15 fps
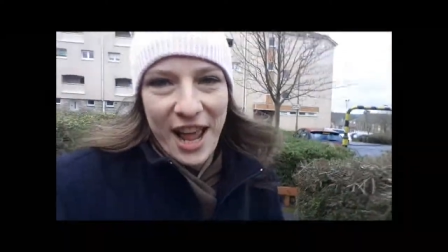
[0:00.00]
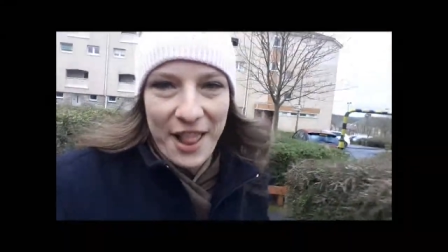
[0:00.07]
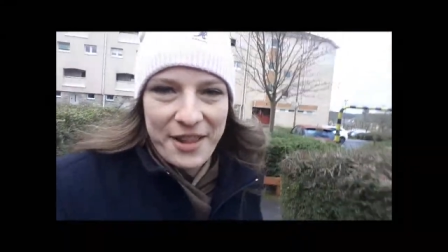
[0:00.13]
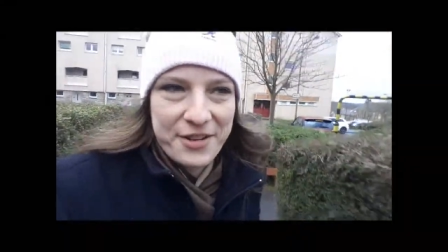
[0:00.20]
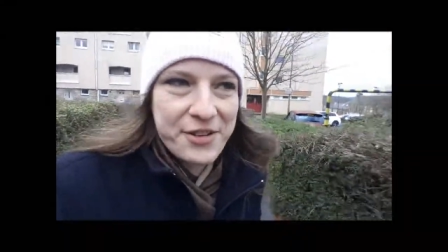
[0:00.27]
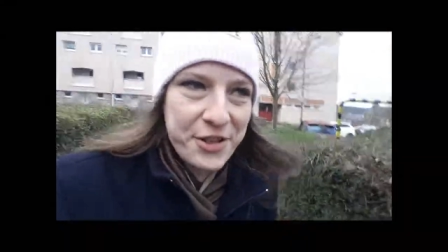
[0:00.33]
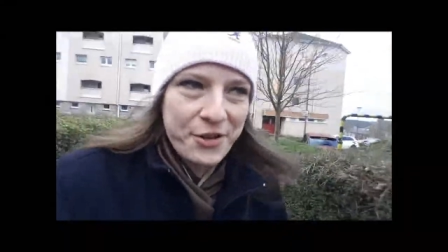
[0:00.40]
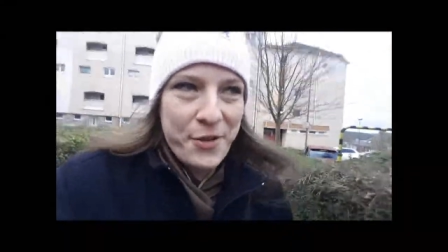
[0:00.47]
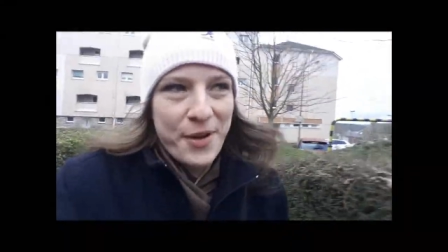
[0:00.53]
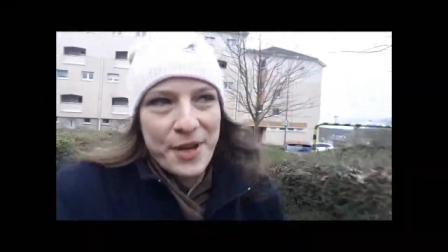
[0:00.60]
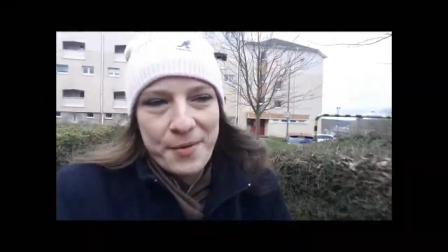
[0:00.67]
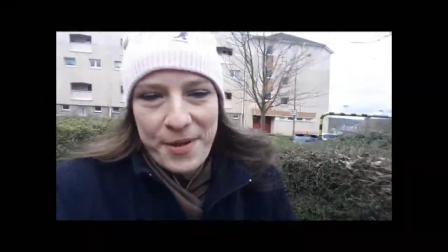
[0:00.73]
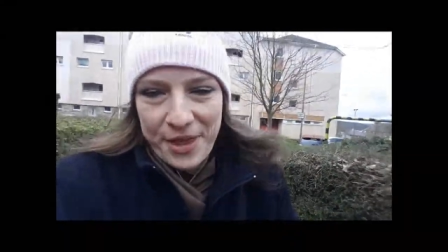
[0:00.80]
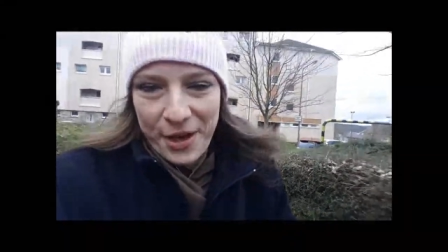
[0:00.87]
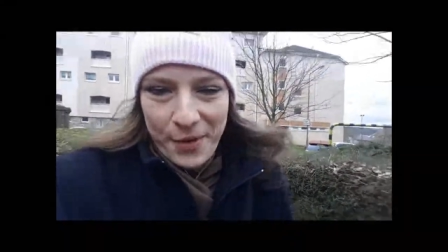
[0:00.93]
challenge
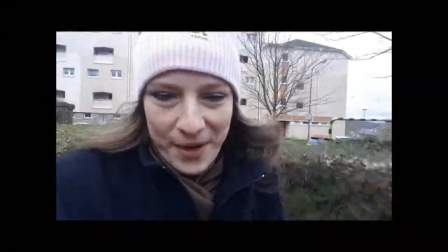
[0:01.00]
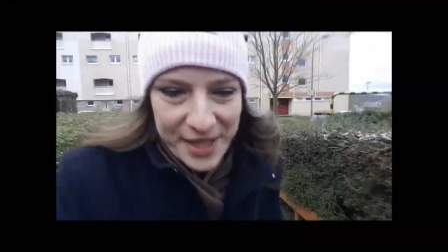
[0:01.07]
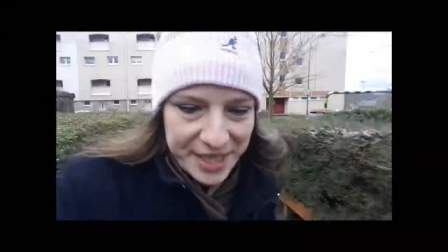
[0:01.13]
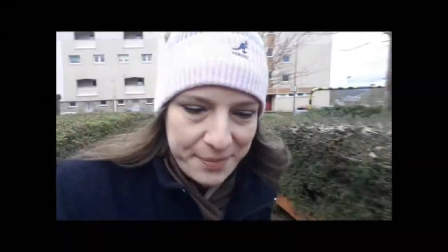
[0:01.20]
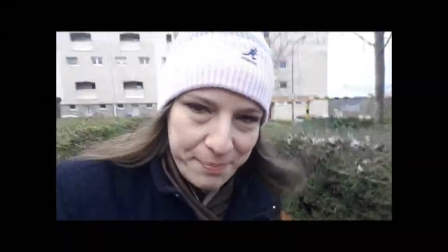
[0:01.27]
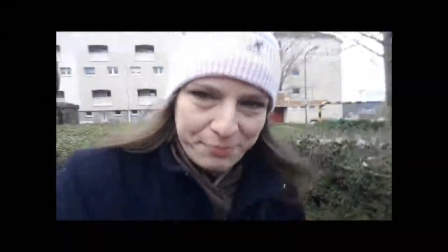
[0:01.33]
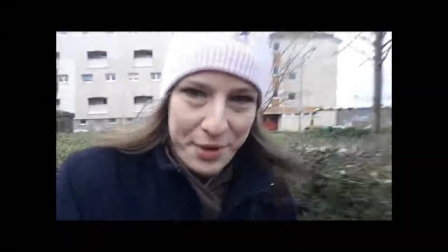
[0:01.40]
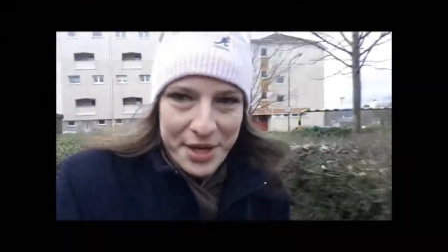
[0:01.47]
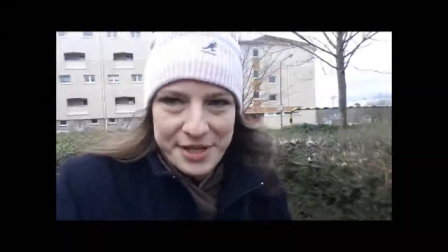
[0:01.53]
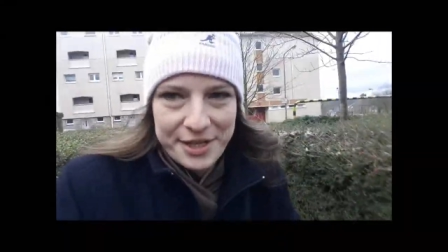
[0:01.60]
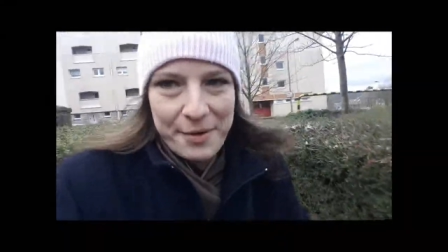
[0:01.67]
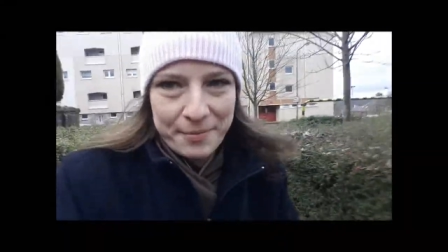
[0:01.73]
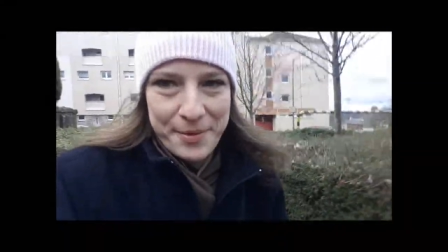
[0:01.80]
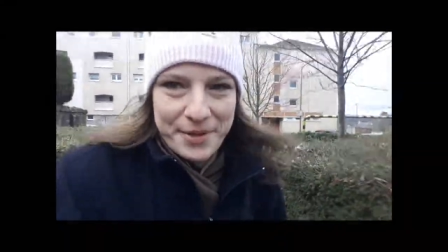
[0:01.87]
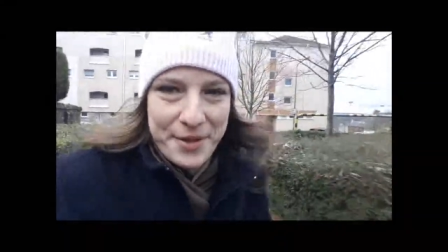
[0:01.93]
going with a quick
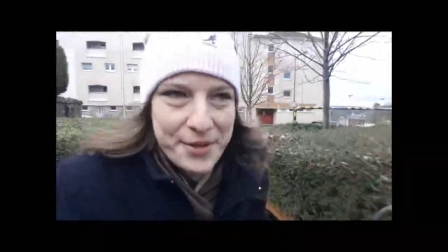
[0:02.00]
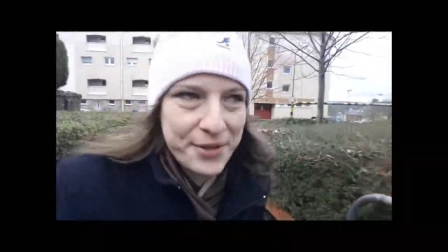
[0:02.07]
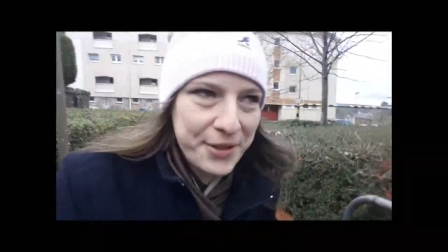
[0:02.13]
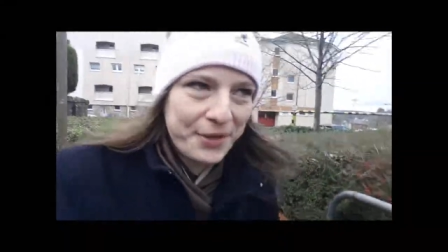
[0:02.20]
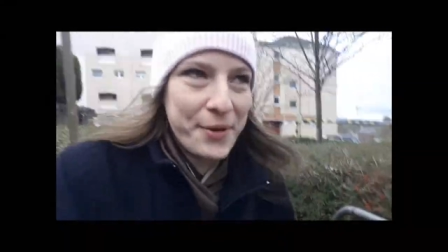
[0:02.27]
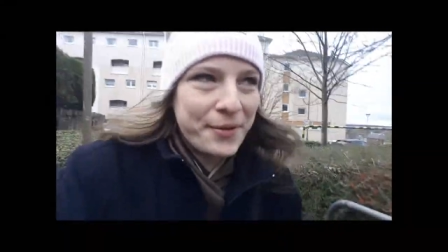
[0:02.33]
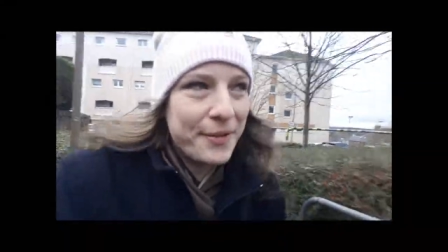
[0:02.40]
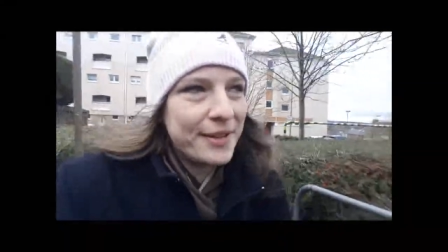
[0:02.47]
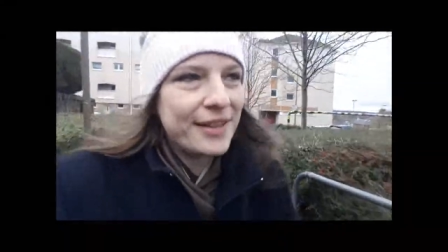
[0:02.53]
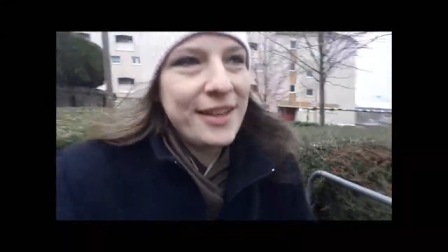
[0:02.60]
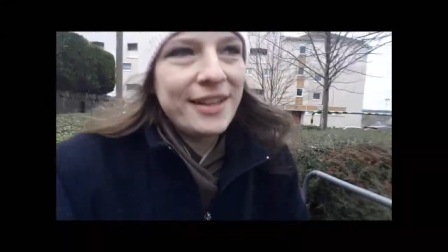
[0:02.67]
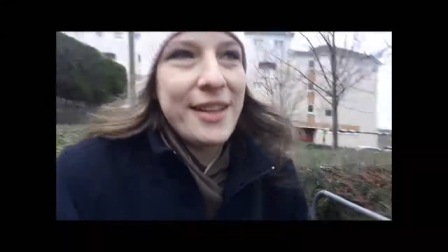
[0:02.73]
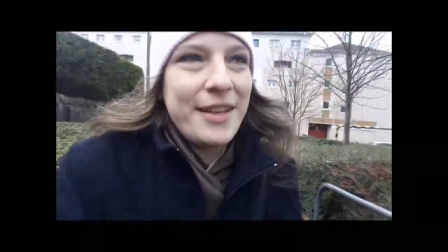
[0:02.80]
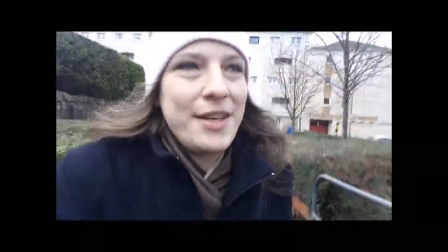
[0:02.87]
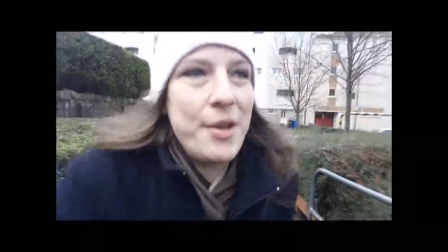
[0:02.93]
sprint up to the school.
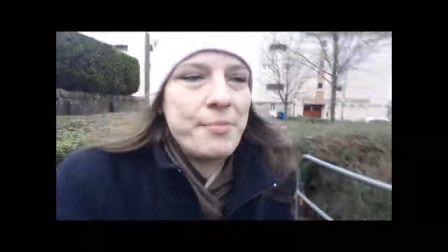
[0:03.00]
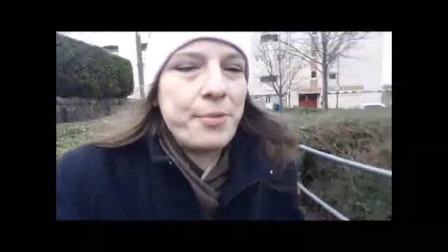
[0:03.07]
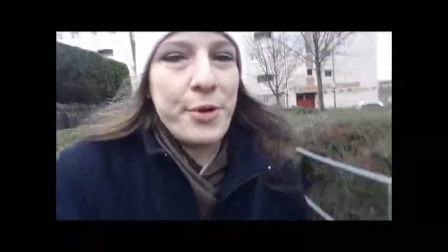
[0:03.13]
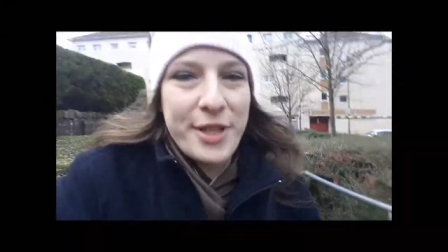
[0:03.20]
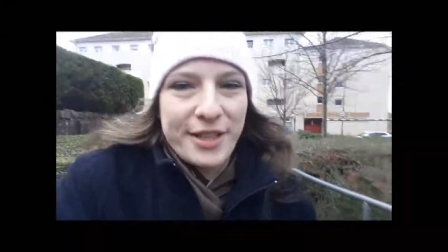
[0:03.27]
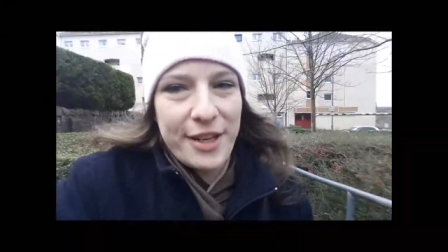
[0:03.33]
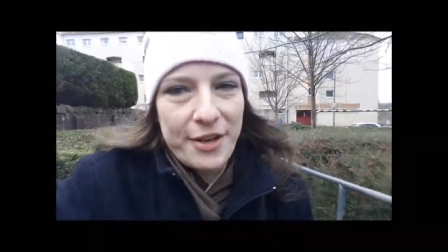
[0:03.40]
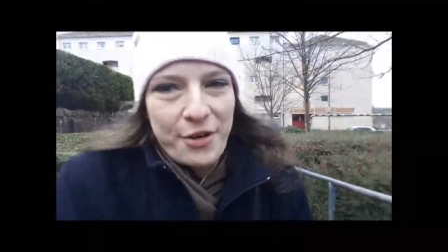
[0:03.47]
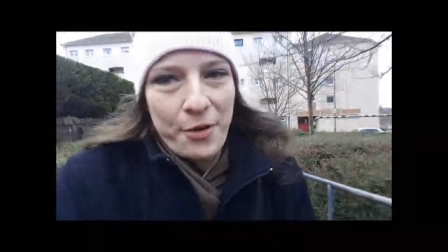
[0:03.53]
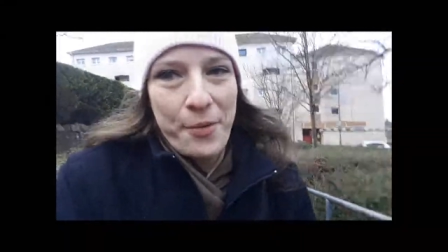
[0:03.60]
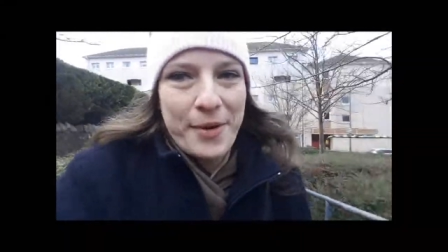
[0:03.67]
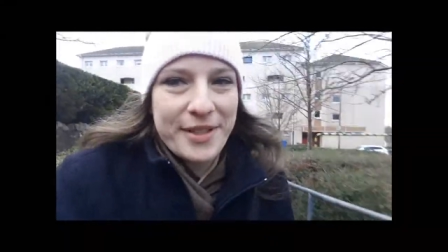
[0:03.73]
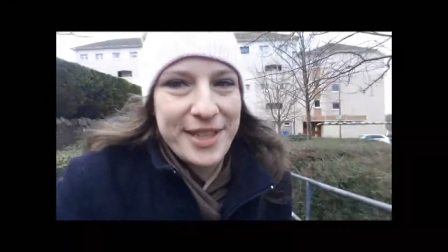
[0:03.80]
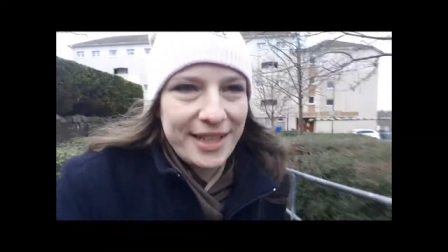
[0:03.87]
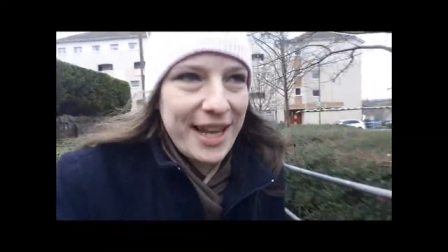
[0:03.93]
Bodhi did not
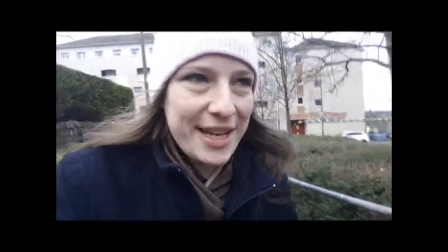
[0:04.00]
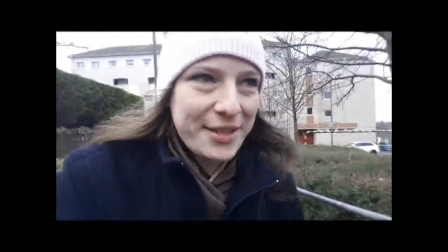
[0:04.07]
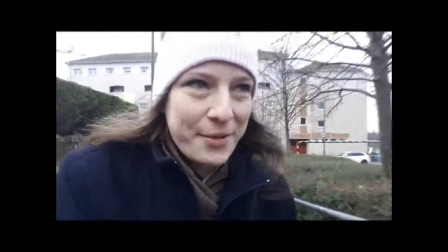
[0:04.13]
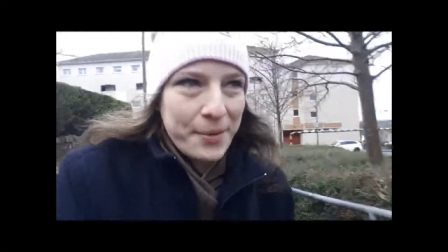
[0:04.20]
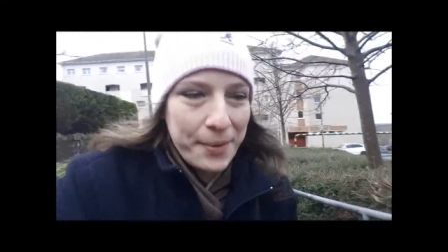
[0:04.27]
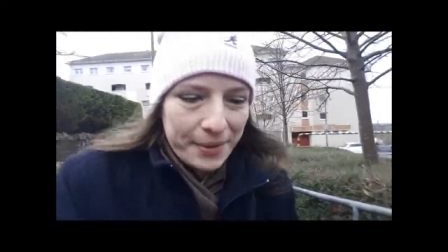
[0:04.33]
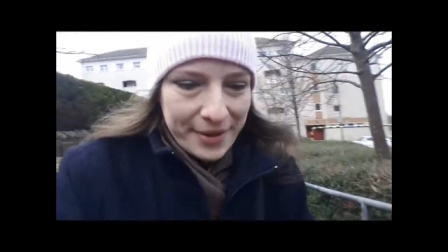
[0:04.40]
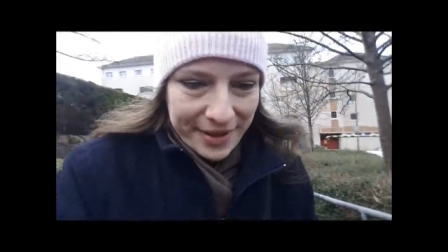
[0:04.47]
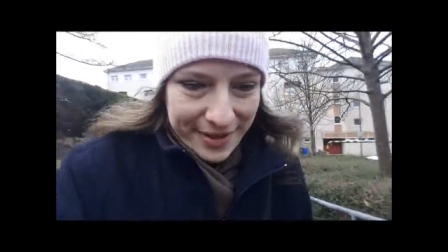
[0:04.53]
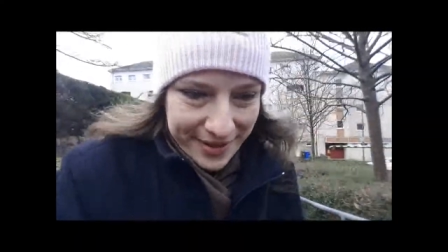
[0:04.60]
want to let go.